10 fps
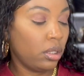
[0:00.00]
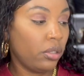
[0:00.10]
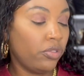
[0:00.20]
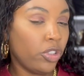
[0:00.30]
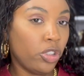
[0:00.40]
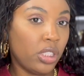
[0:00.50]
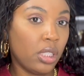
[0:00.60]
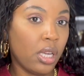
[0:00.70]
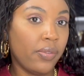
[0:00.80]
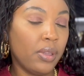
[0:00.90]
version
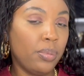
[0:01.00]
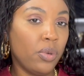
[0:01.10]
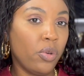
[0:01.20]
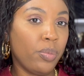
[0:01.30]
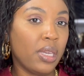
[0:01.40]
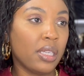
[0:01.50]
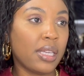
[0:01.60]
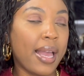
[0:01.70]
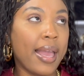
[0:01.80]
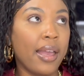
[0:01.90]
of the boot because
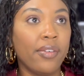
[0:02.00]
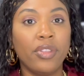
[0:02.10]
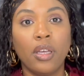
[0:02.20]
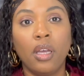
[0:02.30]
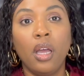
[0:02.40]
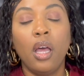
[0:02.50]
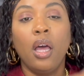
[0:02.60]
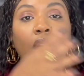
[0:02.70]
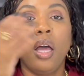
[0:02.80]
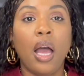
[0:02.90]
I have the
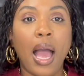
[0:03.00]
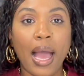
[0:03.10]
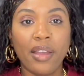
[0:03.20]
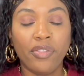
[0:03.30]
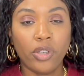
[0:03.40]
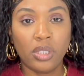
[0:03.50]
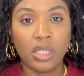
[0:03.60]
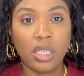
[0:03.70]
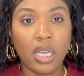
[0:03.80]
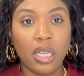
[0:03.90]
high
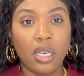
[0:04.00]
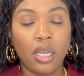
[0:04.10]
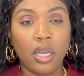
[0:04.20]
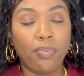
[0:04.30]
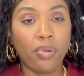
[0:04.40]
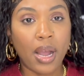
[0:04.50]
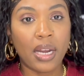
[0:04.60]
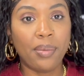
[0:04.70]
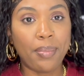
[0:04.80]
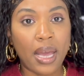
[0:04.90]
version in the
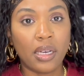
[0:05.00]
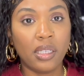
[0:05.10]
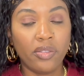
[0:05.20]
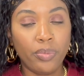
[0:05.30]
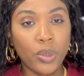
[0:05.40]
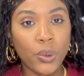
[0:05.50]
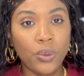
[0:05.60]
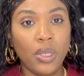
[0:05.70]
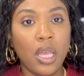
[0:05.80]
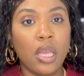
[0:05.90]
Prada monolith boot.
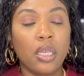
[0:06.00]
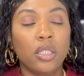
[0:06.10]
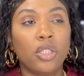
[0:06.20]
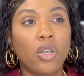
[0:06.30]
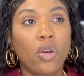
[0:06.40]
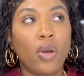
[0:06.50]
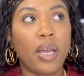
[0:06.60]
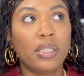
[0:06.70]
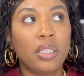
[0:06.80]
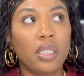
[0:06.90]
So I
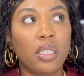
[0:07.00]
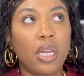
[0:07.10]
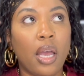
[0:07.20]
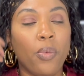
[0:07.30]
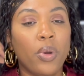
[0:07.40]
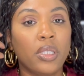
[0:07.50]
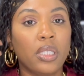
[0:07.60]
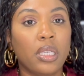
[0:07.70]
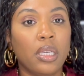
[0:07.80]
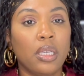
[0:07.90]
said I wanted to
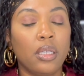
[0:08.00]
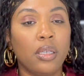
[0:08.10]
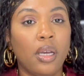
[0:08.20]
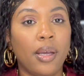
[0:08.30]
get